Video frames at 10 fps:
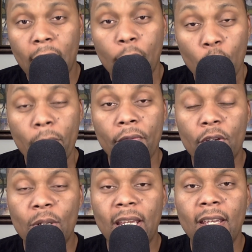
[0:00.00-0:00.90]
whomever you
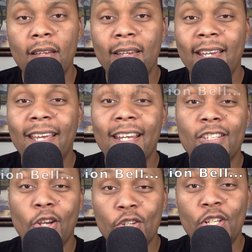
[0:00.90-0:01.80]
need and
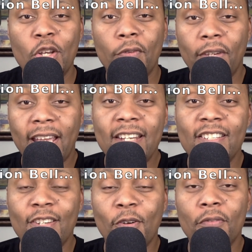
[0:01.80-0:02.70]
turn your
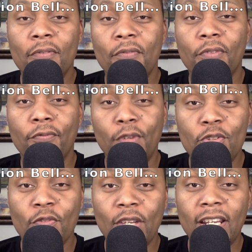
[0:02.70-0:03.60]
notifications on for
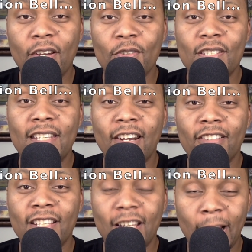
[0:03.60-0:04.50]
future videos that are
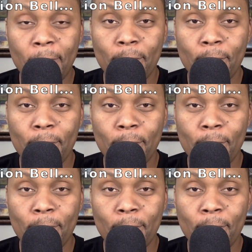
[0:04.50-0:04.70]
to come.